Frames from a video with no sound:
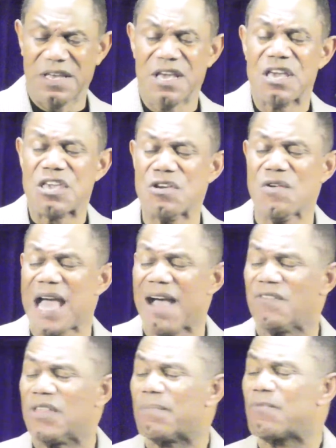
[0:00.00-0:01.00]
You
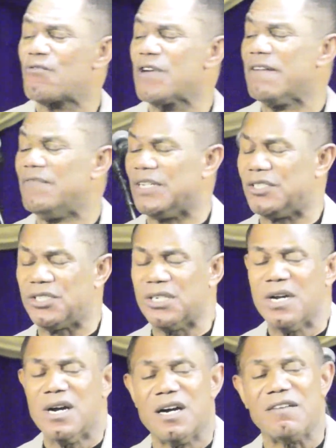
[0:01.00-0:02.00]
have the privilege
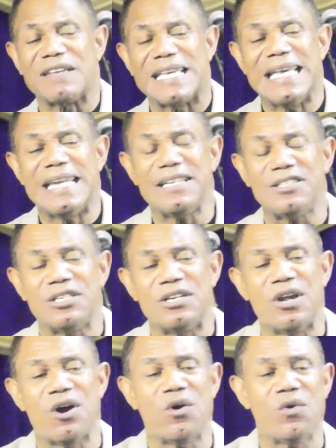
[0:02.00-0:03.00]
of getting to
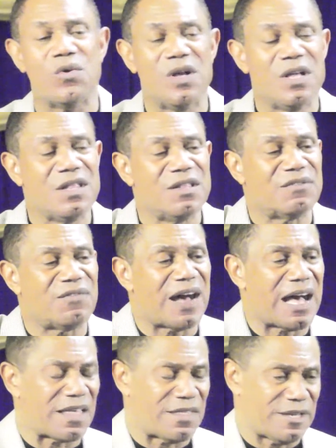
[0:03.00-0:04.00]
know the
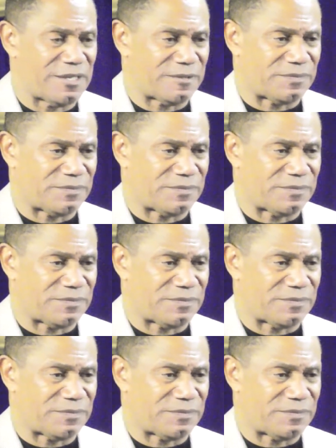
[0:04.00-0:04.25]
Father